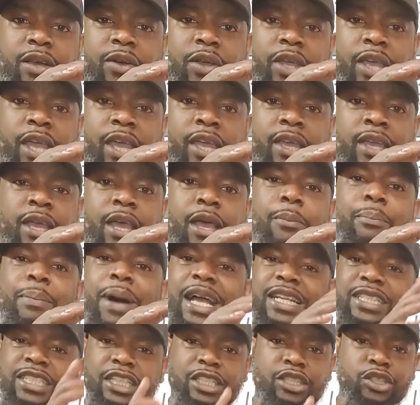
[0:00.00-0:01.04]
Okay,
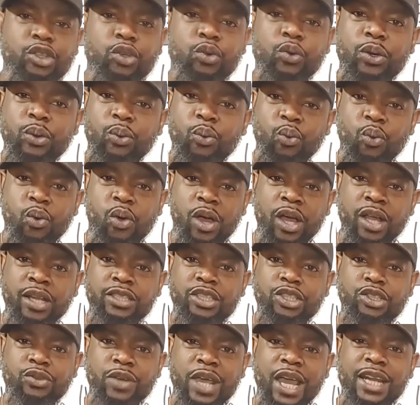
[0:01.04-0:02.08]
by just doing one
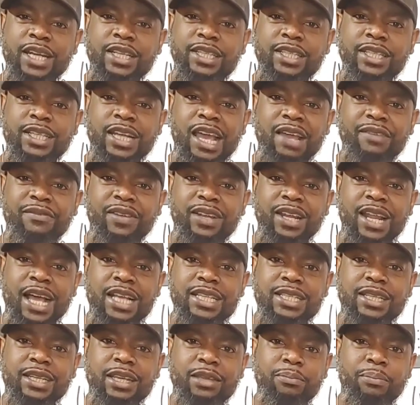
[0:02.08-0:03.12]
strategy like
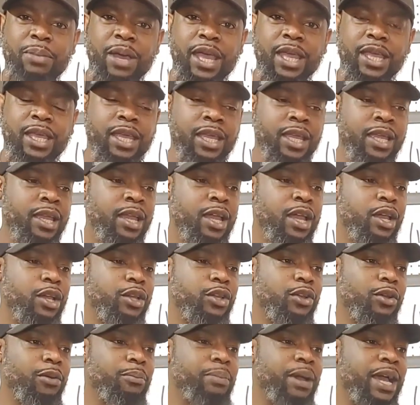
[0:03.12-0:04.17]
velocity banking,
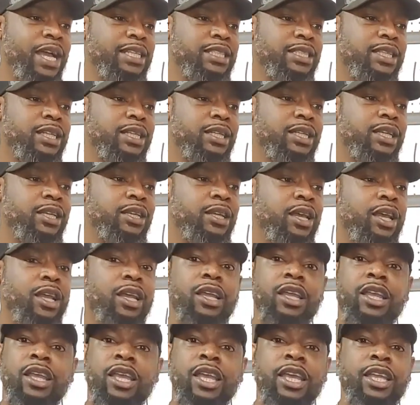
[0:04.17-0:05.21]
you're basically
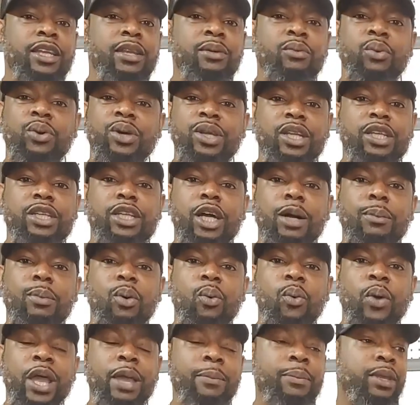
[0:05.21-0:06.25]
hitting them with a
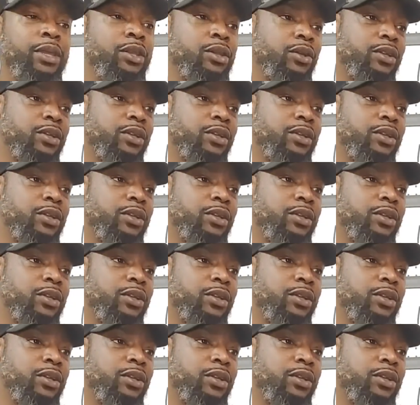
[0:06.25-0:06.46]
double whammy.